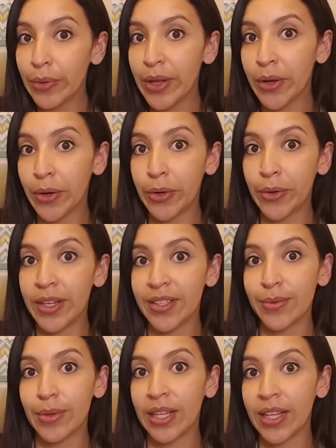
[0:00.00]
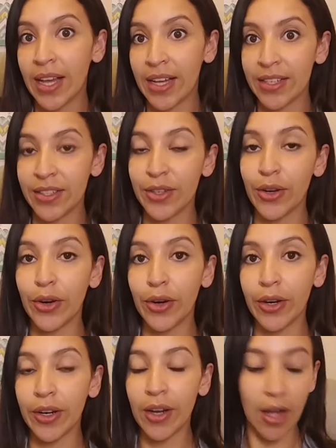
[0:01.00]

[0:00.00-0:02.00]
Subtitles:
we go, as well as our